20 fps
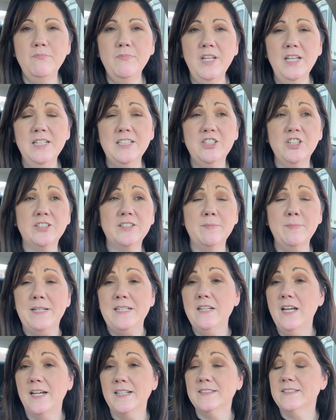it's just gonna be
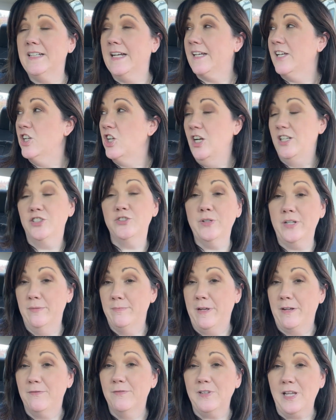nice that I can concentrate on
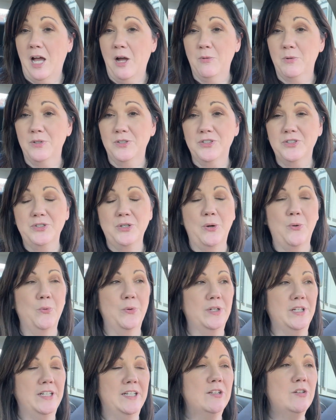my flowers. So
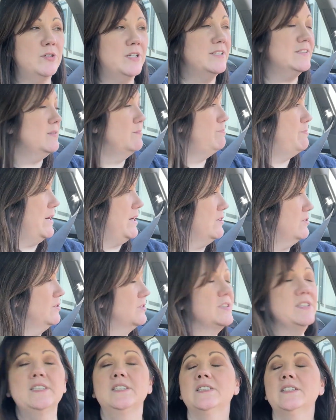we're gonna go get some
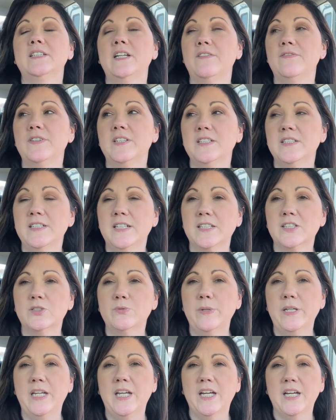barrels and stuff this next
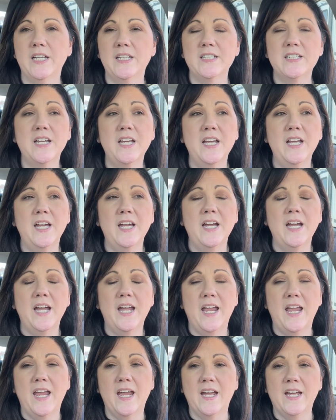weekend
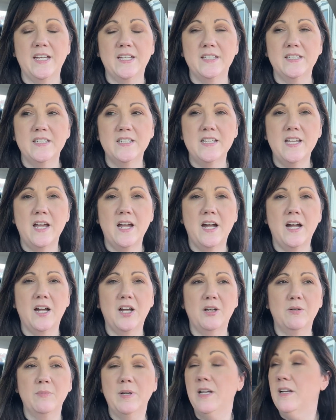and
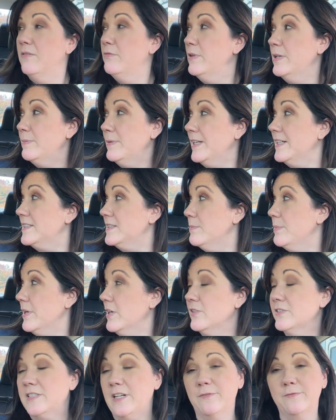um, replace the
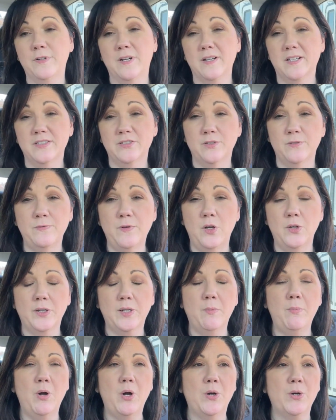barrels out front because they're falling
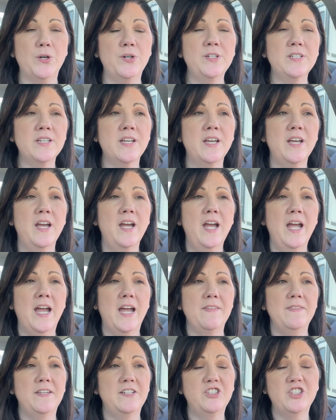apart
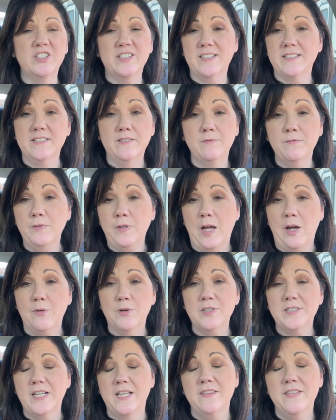and then just get some
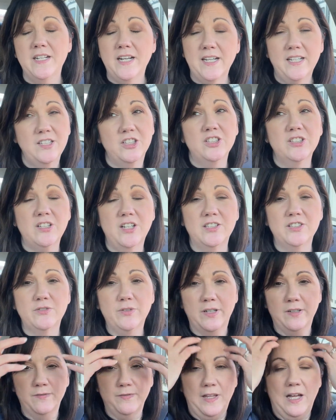flowers and then I can just
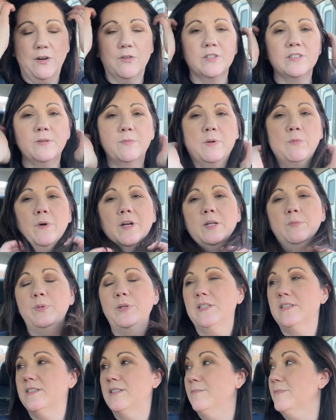concentrate on flowers and we wanna
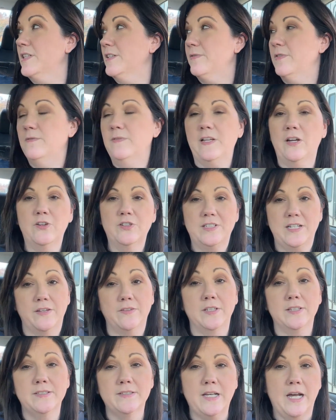put some different flowers down
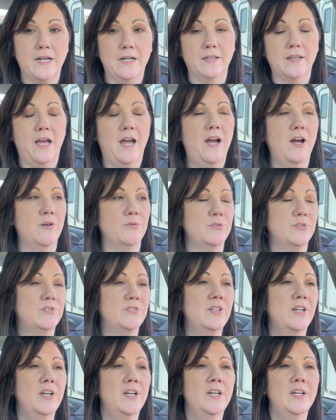the side of the
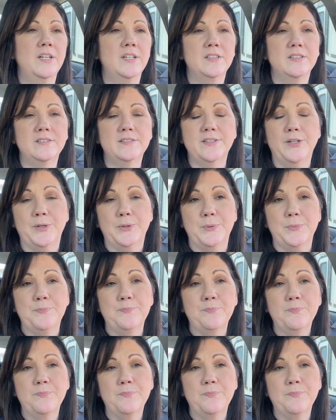house. So